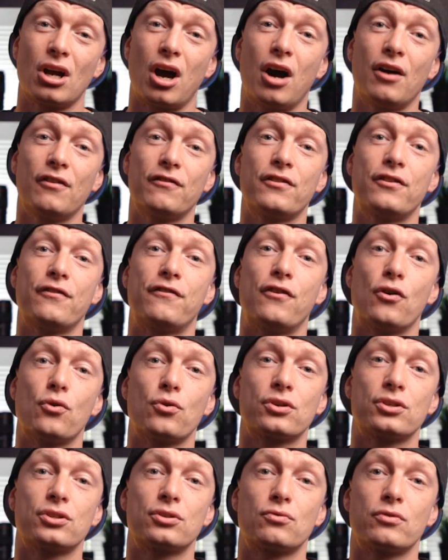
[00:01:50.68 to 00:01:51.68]
Of the
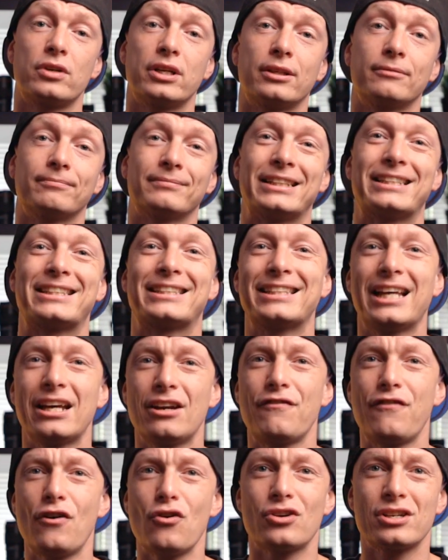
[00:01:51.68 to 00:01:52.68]
focus ring. It's not
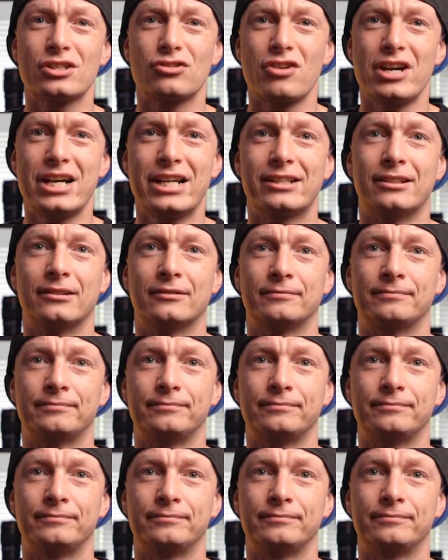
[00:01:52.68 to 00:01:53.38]
a focus ring.